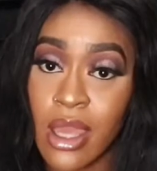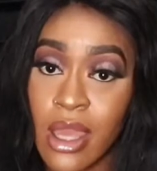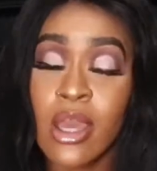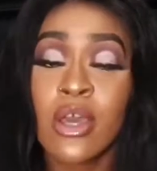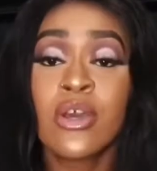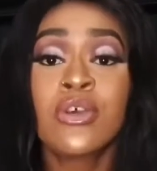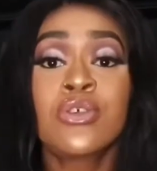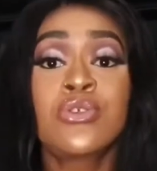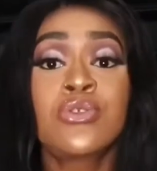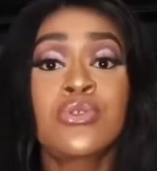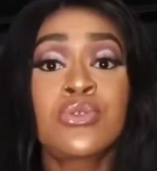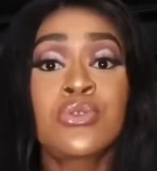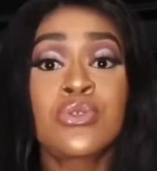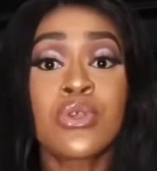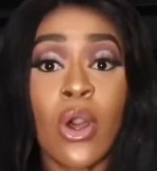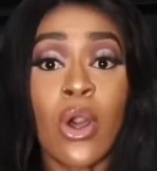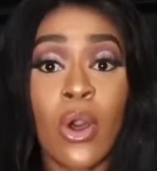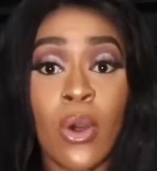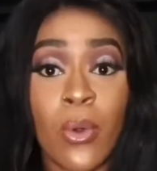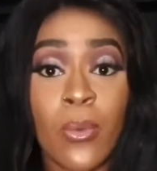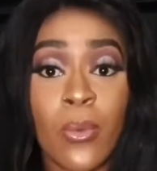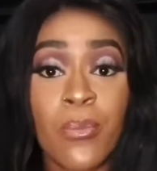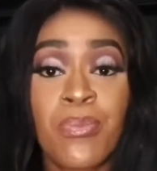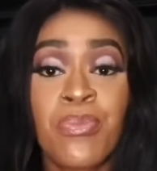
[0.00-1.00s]

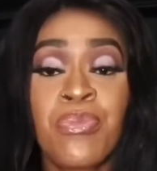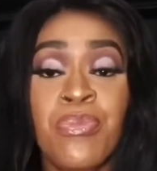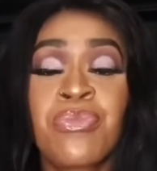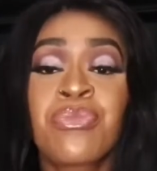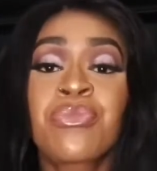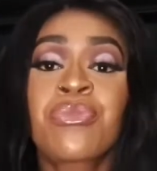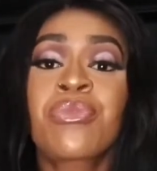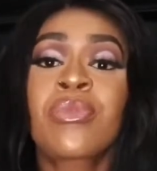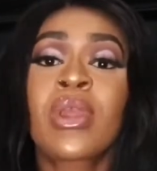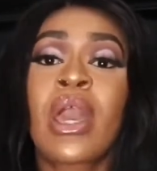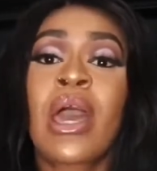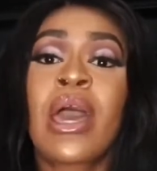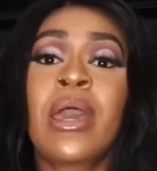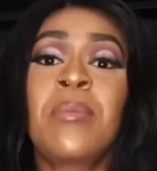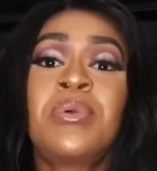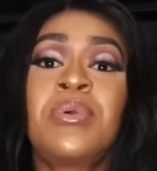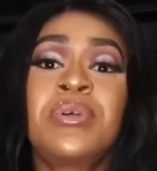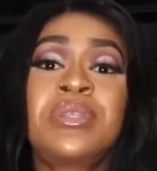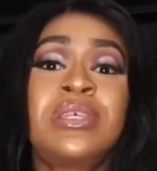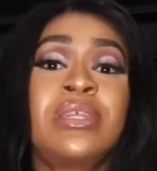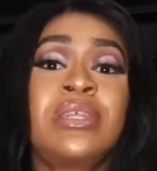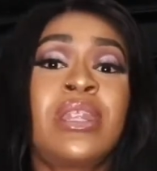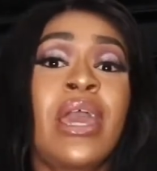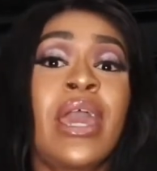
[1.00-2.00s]
So I put
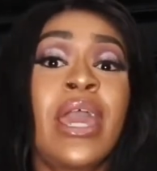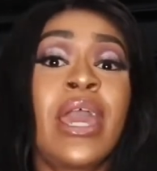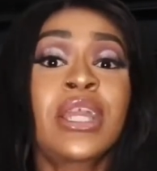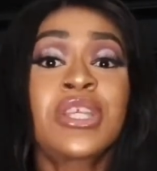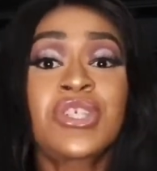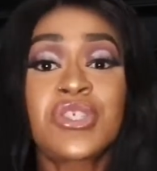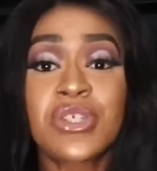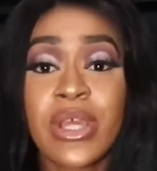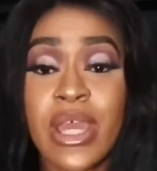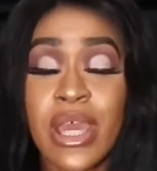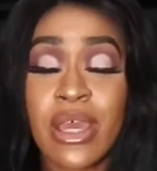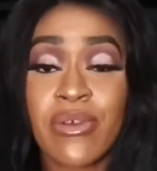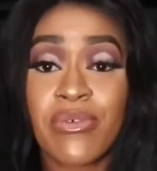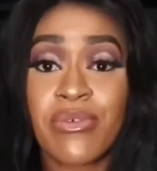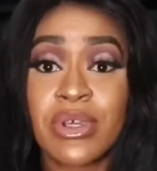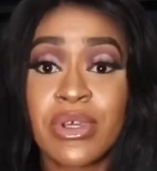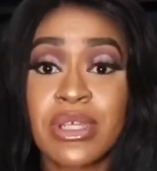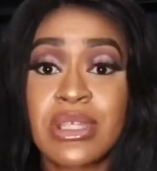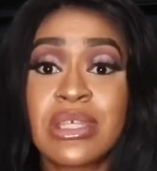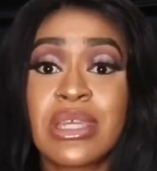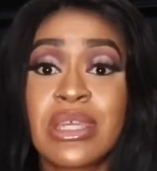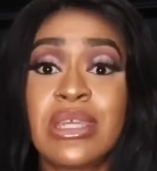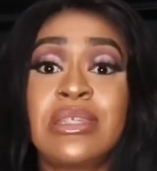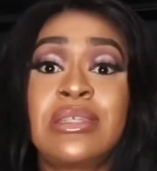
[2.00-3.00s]
in extra effort
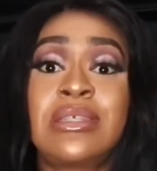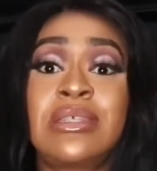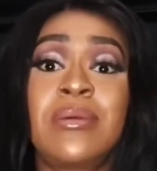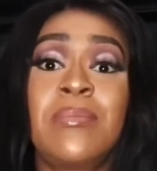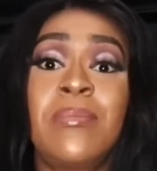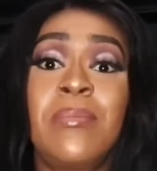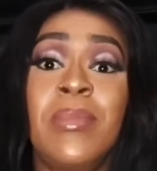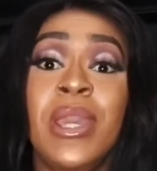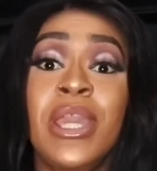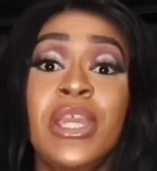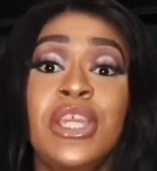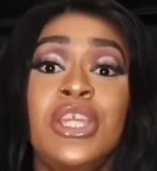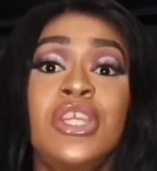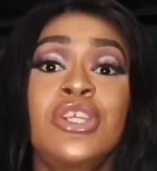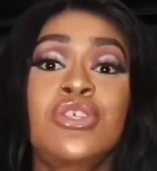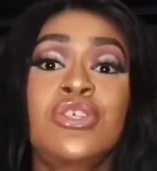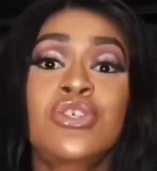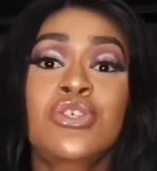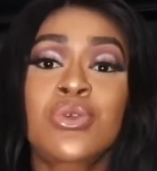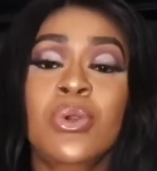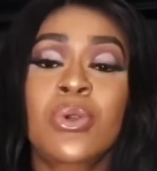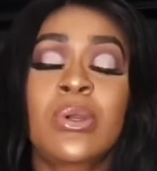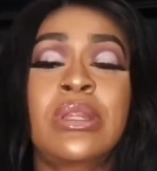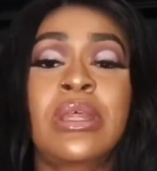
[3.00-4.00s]
into making
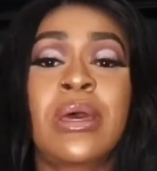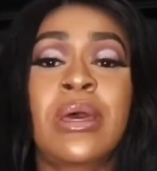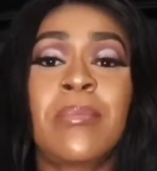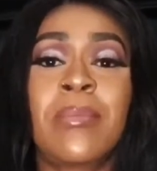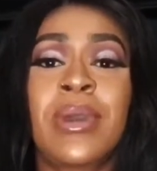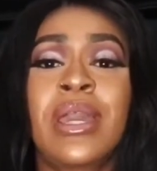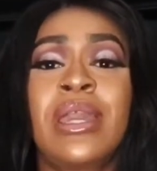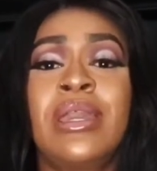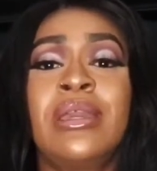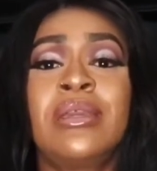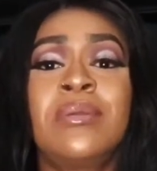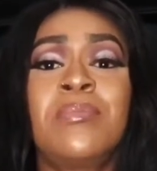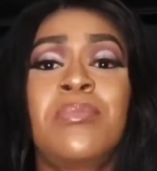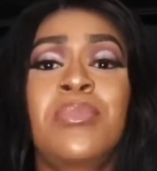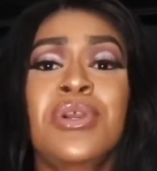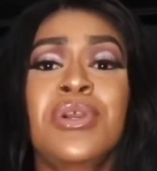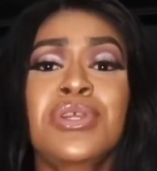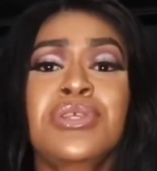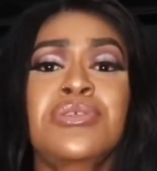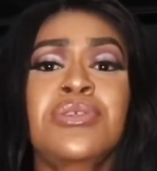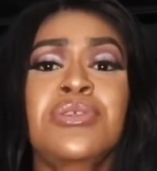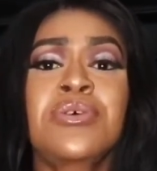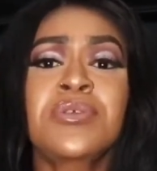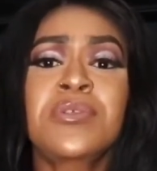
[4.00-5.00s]
sure that my
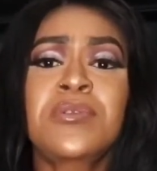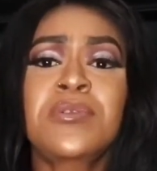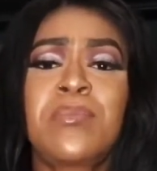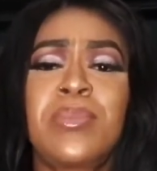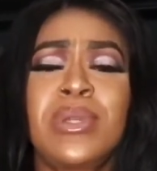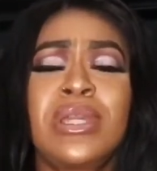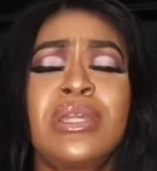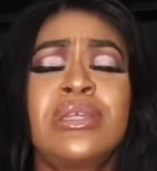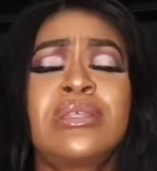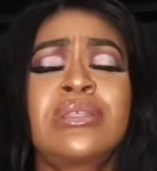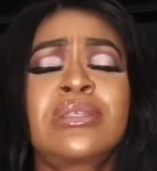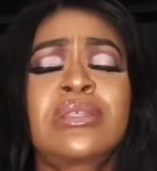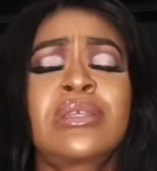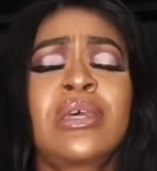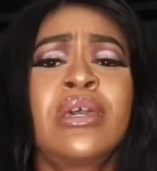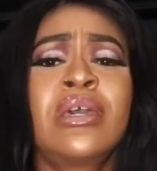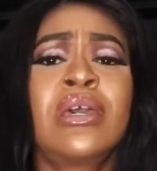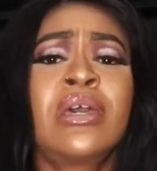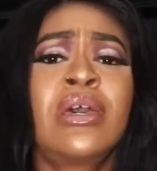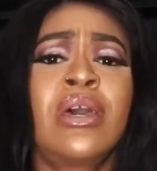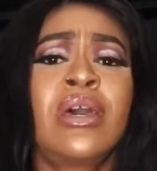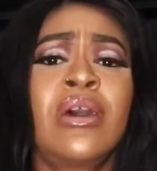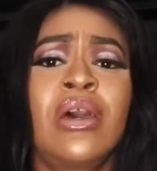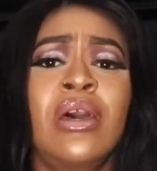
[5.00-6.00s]
personal space
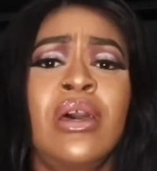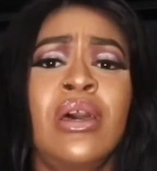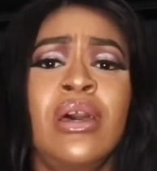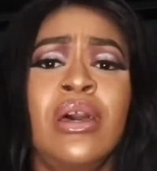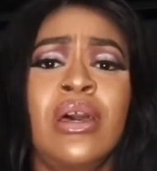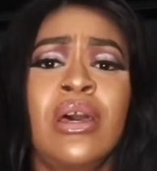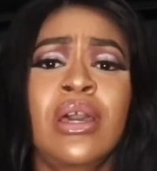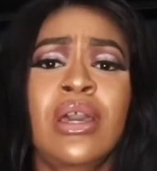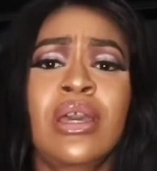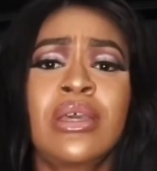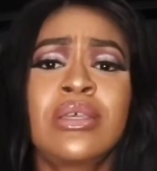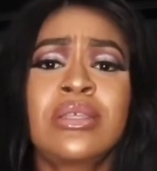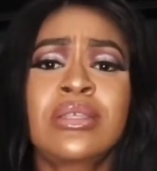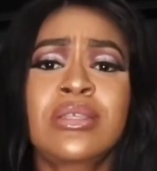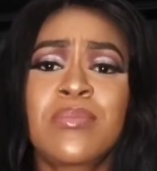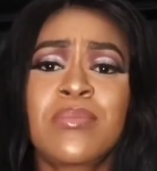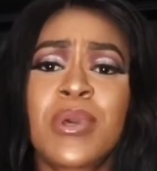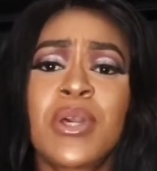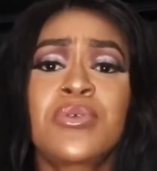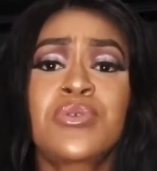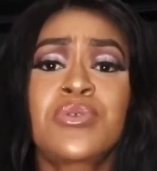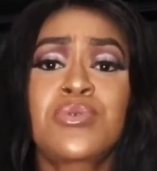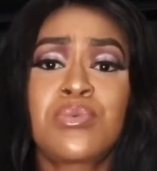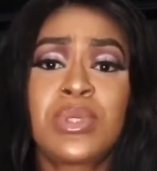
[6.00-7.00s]

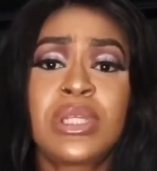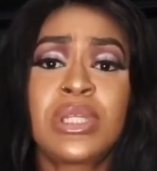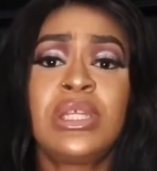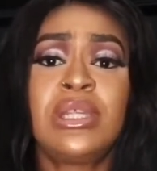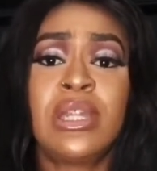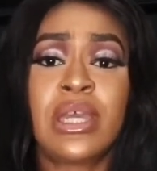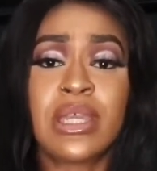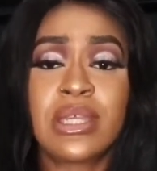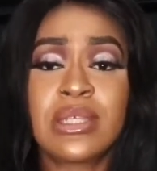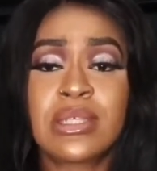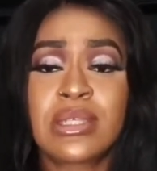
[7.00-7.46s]
smells really nice.